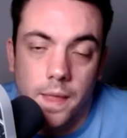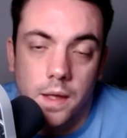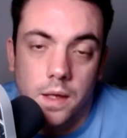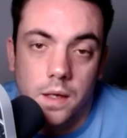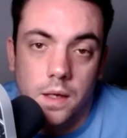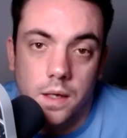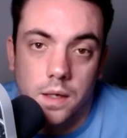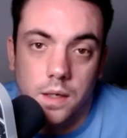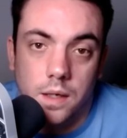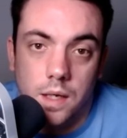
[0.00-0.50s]

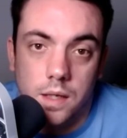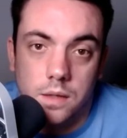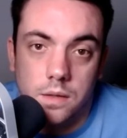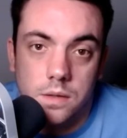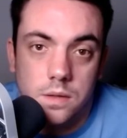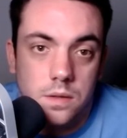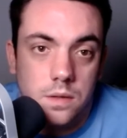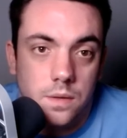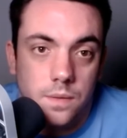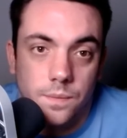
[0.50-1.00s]

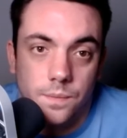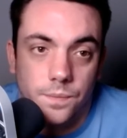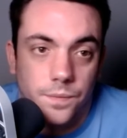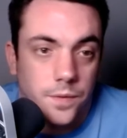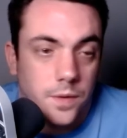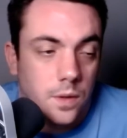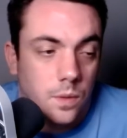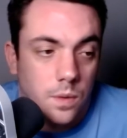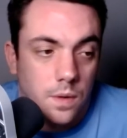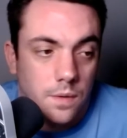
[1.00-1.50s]
against
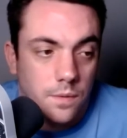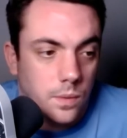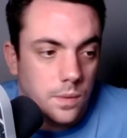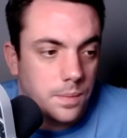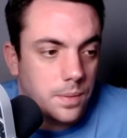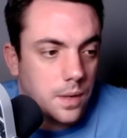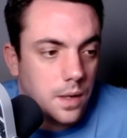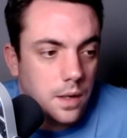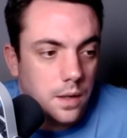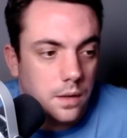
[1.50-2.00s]
whoever we
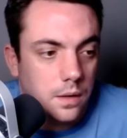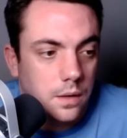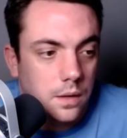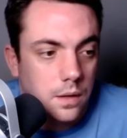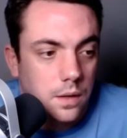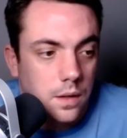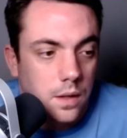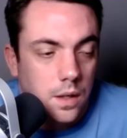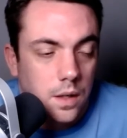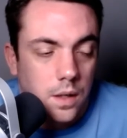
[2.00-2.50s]
play.
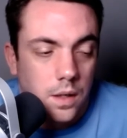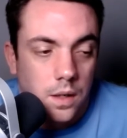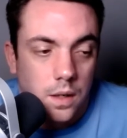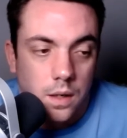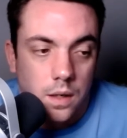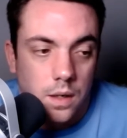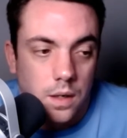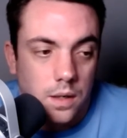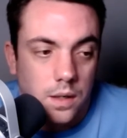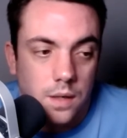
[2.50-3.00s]

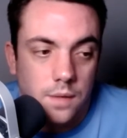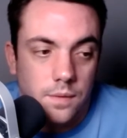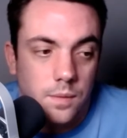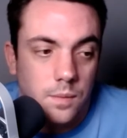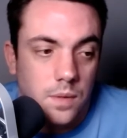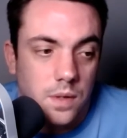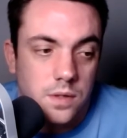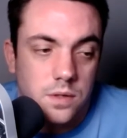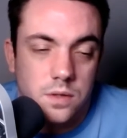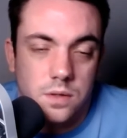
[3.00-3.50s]
I'll give you
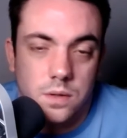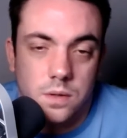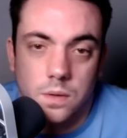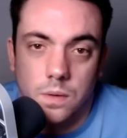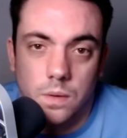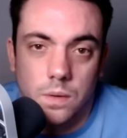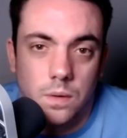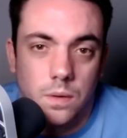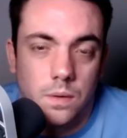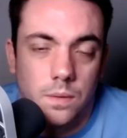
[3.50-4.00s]
my
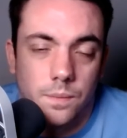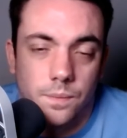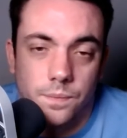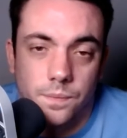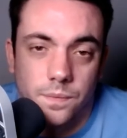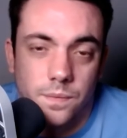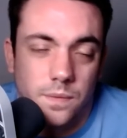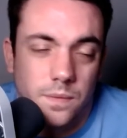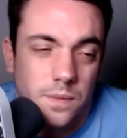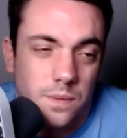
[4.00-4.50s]
score
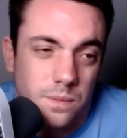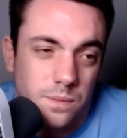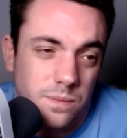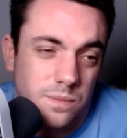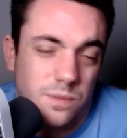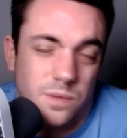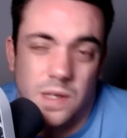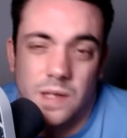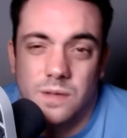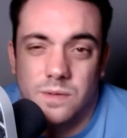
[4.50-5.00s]

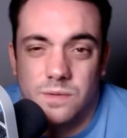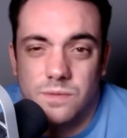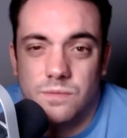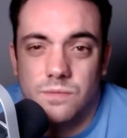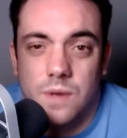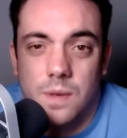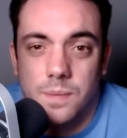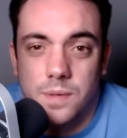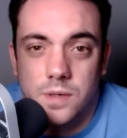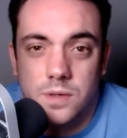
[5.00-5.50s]
it's
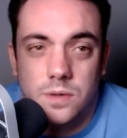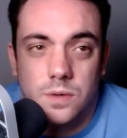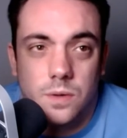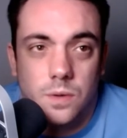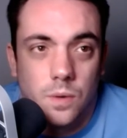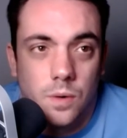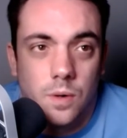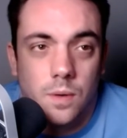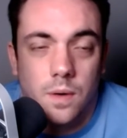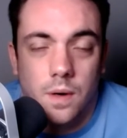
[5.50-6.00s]
rubbish
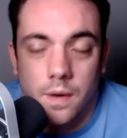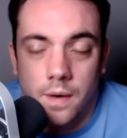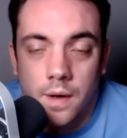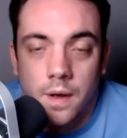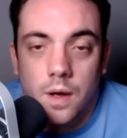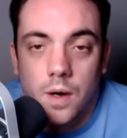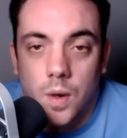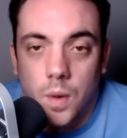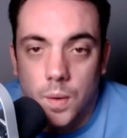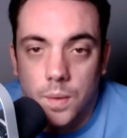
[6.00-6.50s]
score. I,
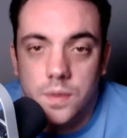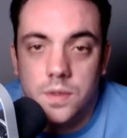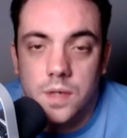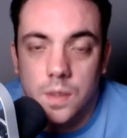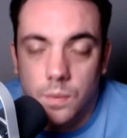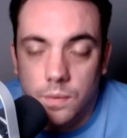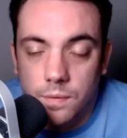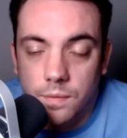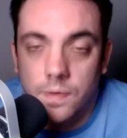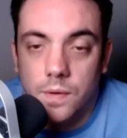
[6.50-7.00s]
I always say
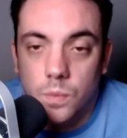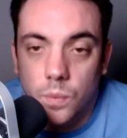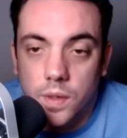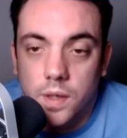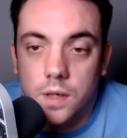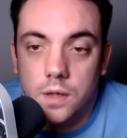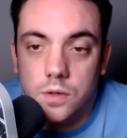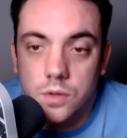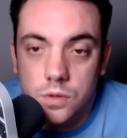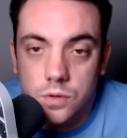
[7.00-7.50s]
we think we
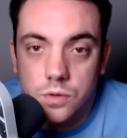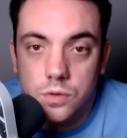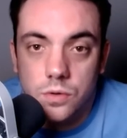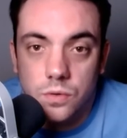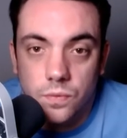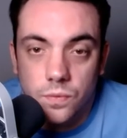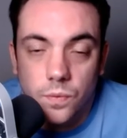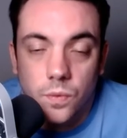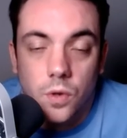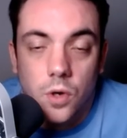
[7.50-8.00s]
could,
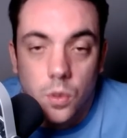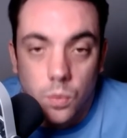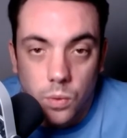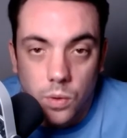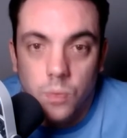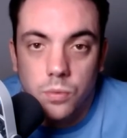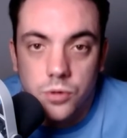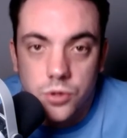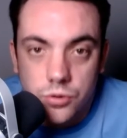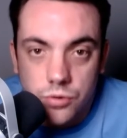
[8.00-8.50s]
we
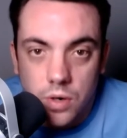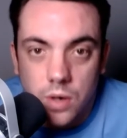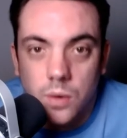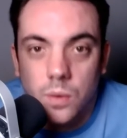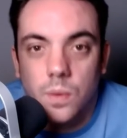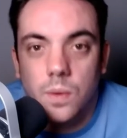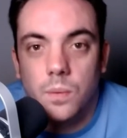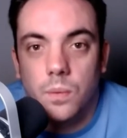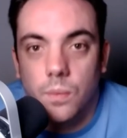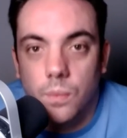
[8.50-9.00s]
will
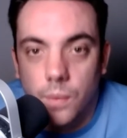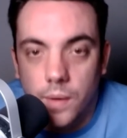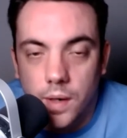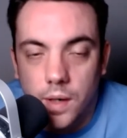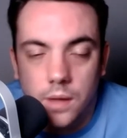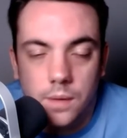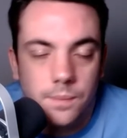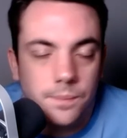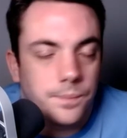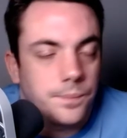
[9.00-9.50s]
struggle and we'll win